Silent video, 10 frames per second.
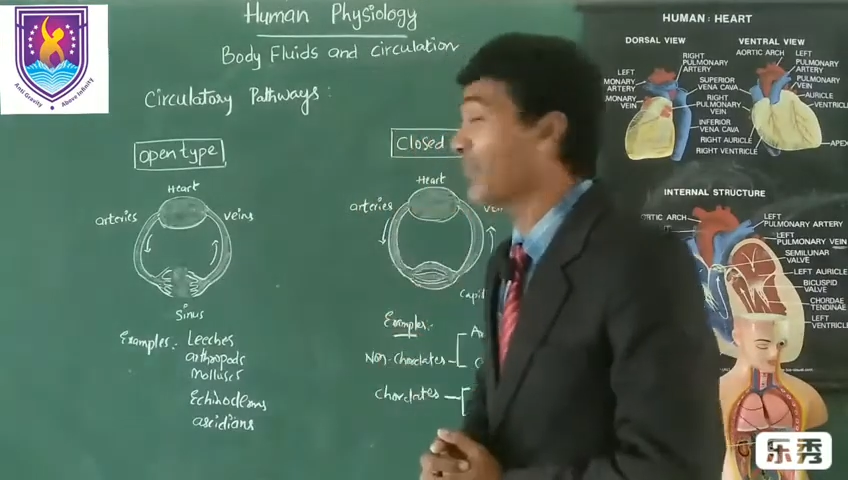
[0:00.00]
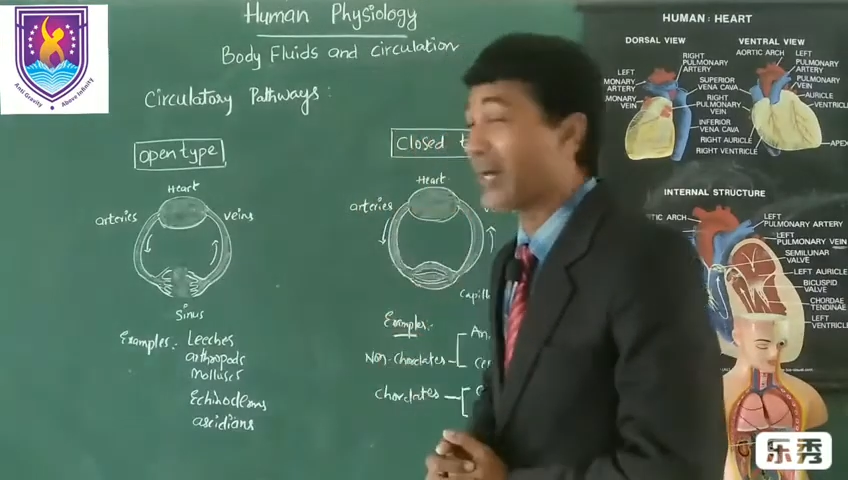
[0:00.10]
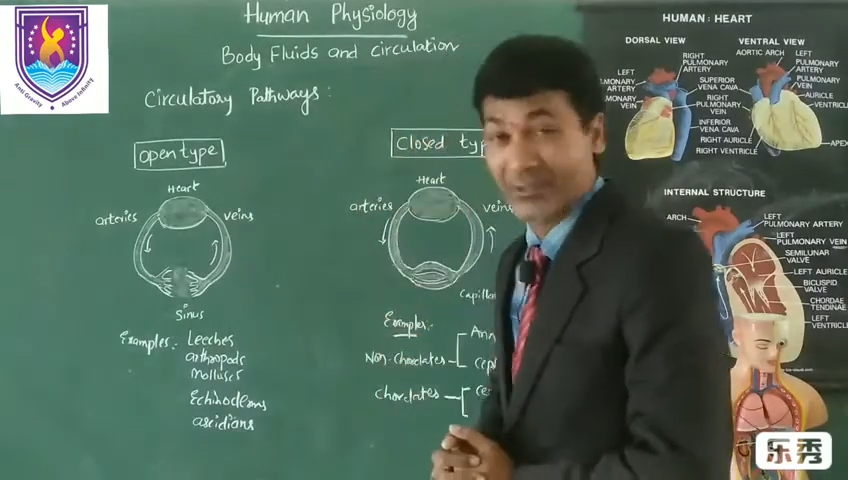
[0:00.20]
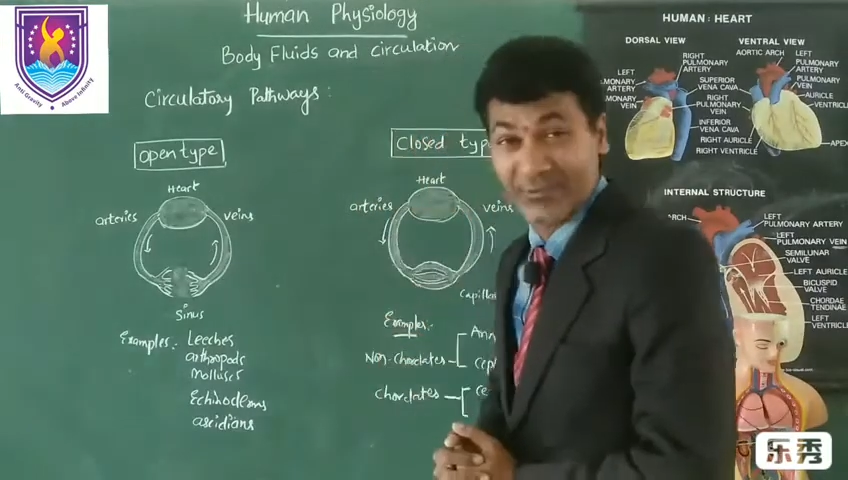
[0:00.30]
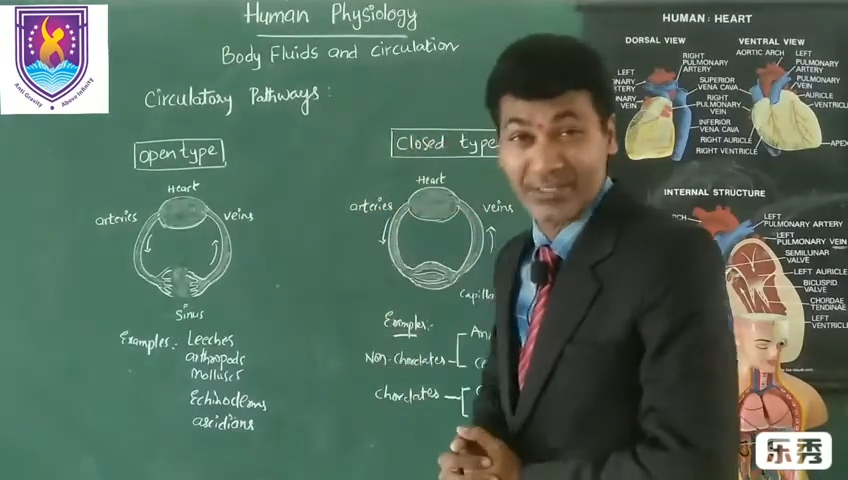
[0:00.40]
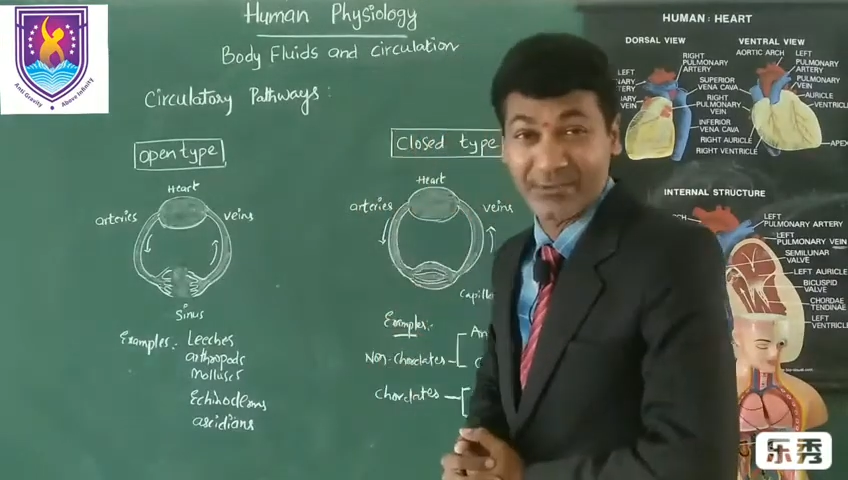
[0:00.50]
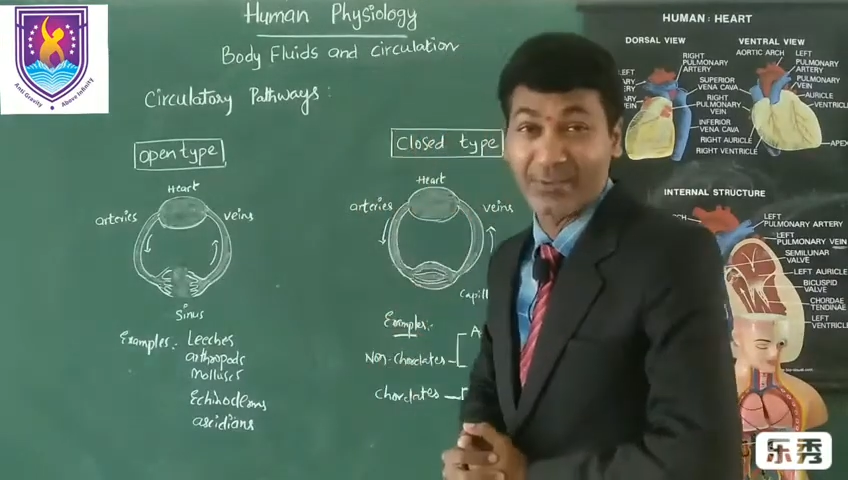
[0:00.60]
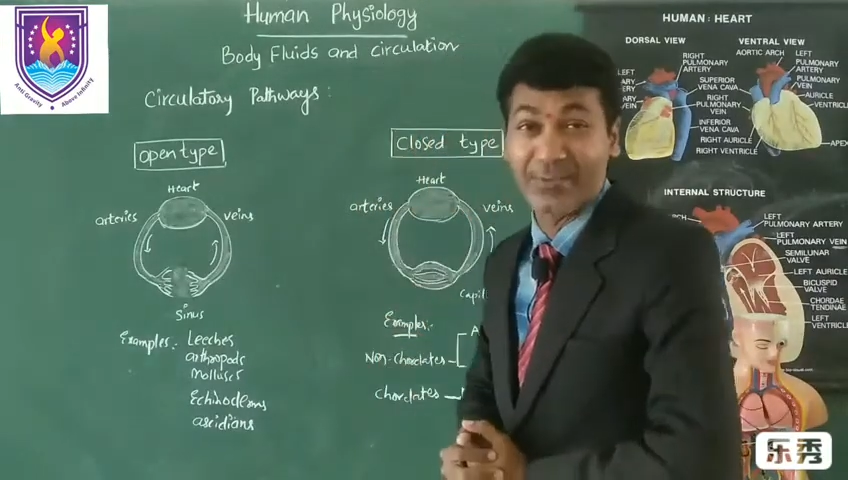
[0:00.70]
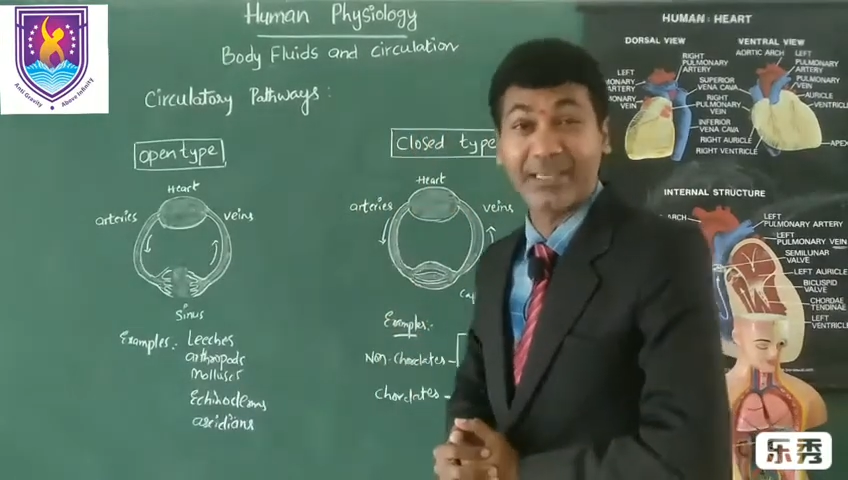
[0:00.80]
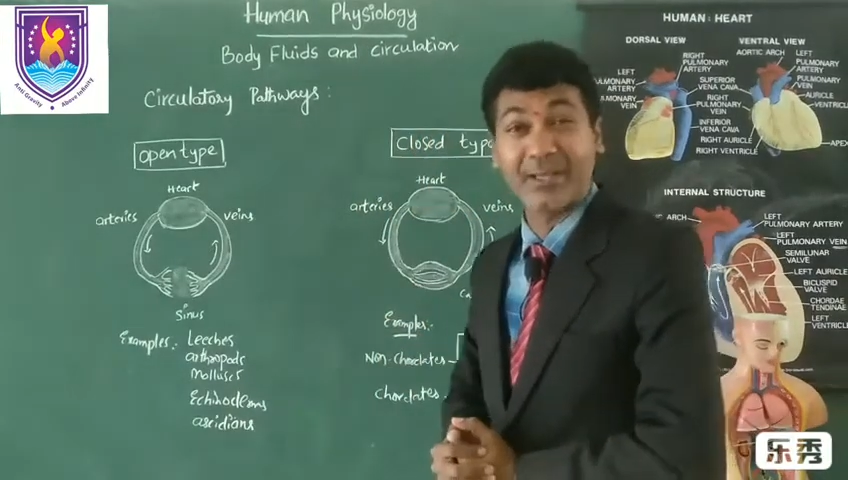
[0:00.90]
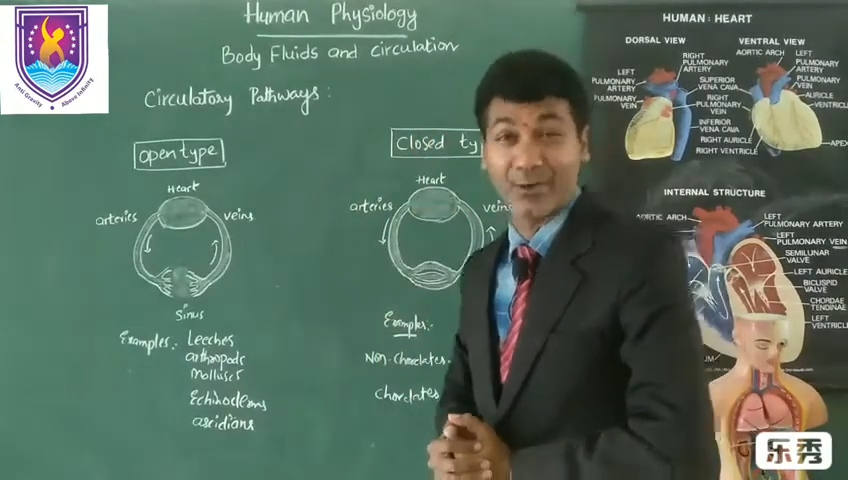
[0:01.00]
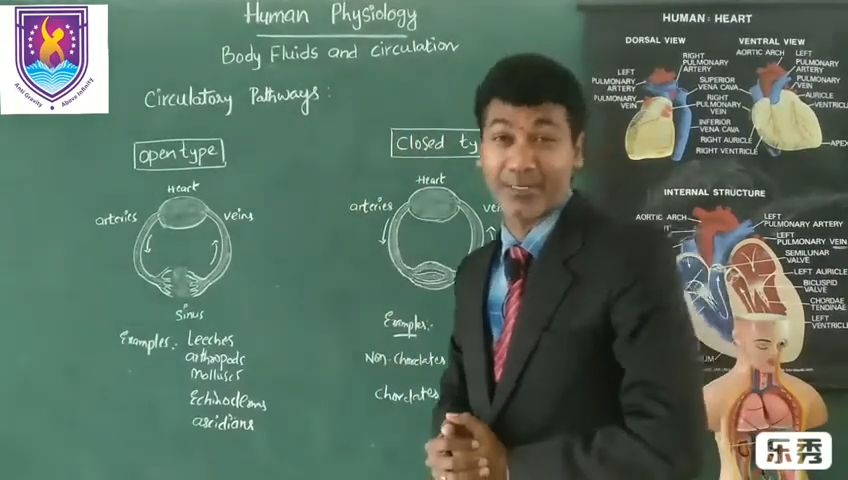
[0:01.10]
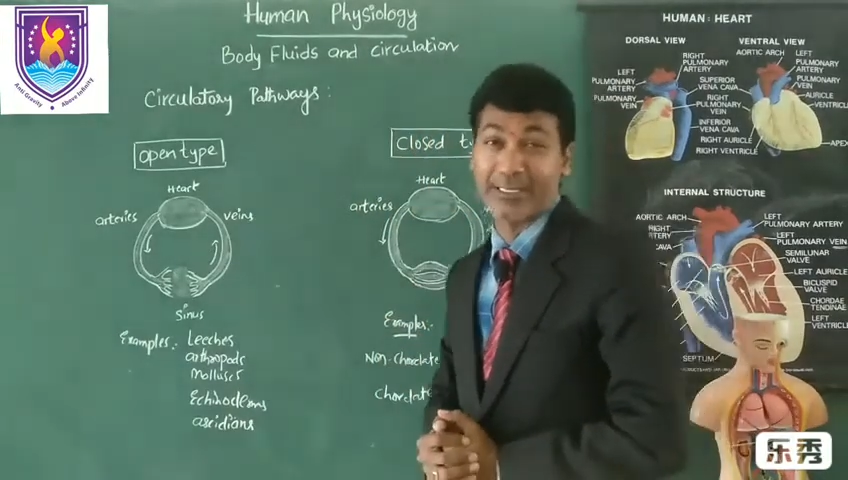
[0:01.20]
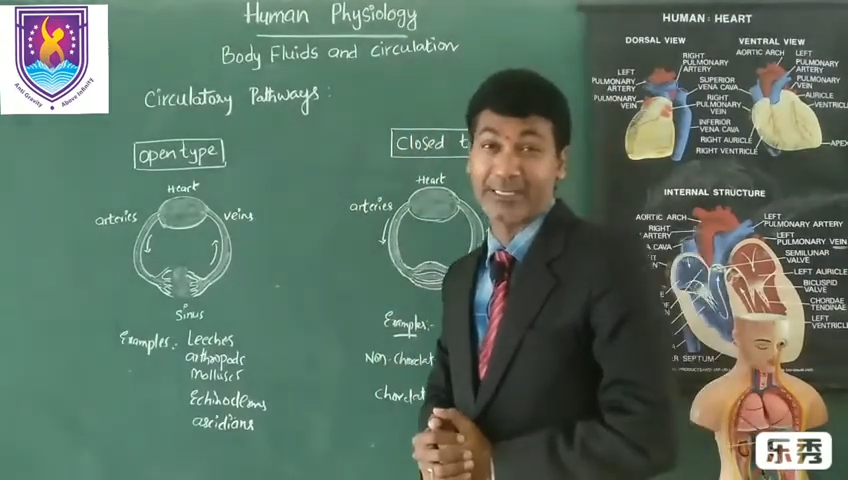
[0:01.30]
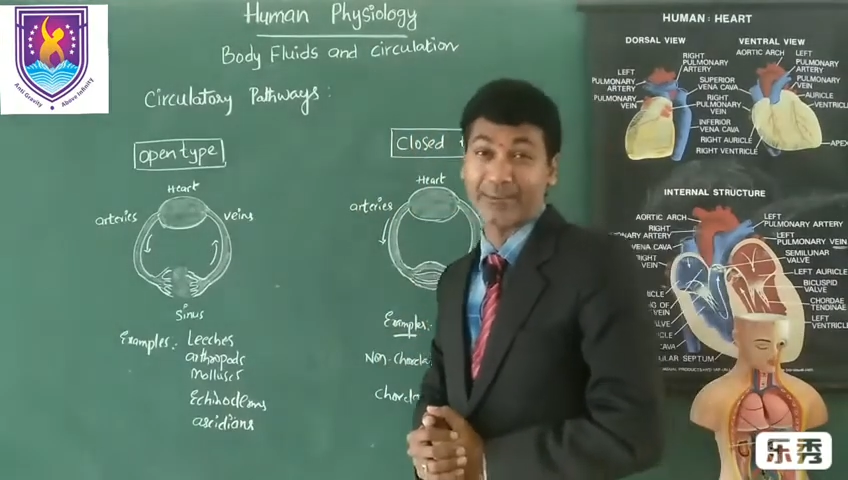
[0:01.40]
pathways will be in the
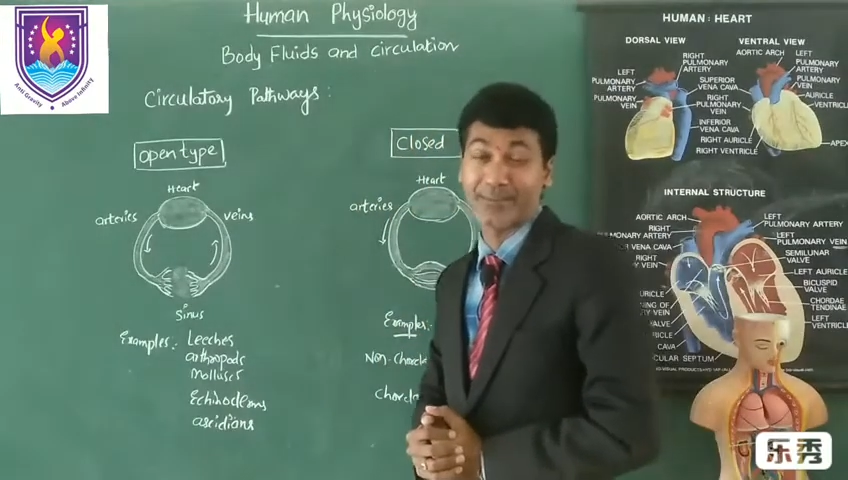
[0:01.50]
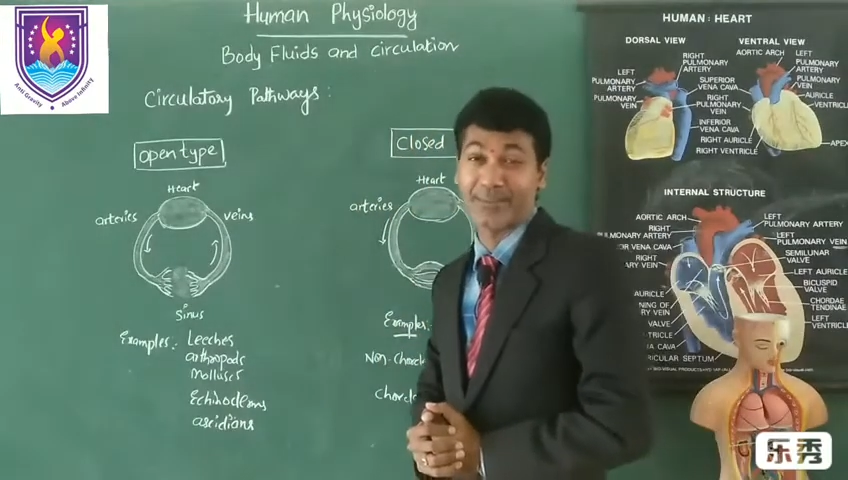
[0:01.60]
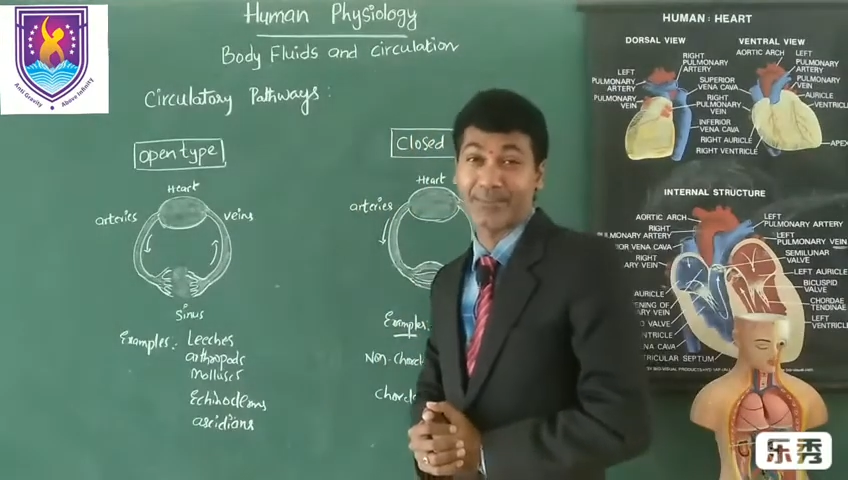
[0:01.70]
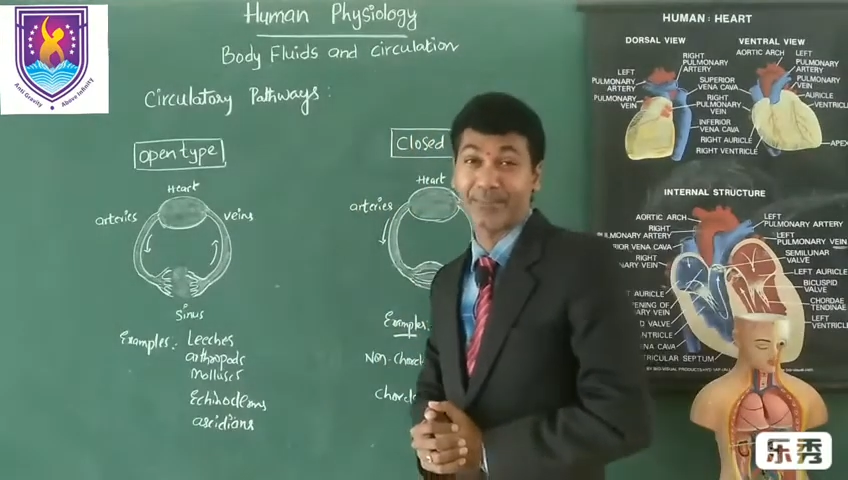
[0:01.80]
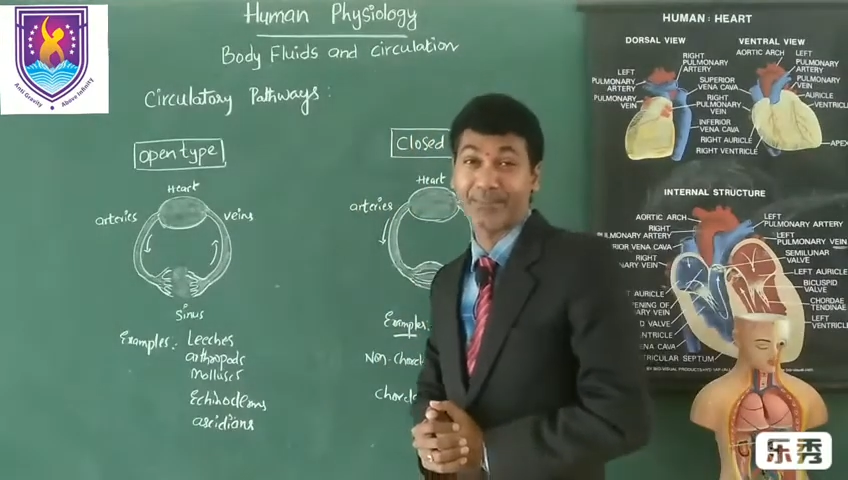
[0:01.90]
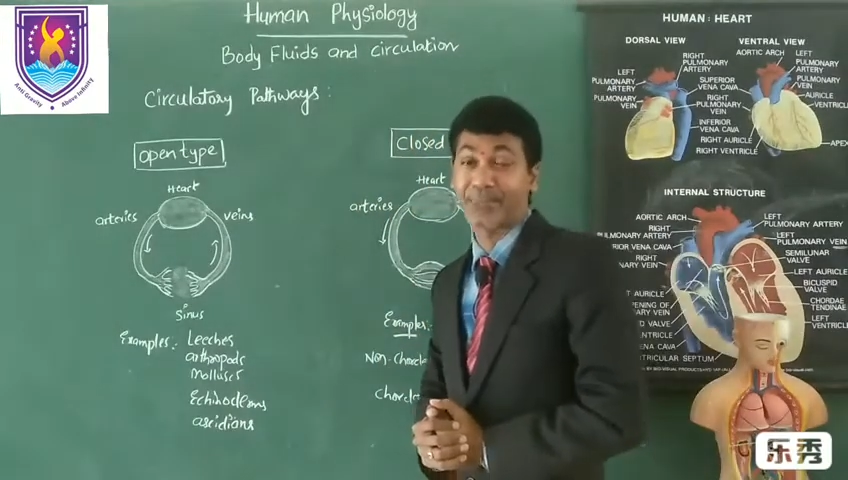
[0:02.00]
organisms.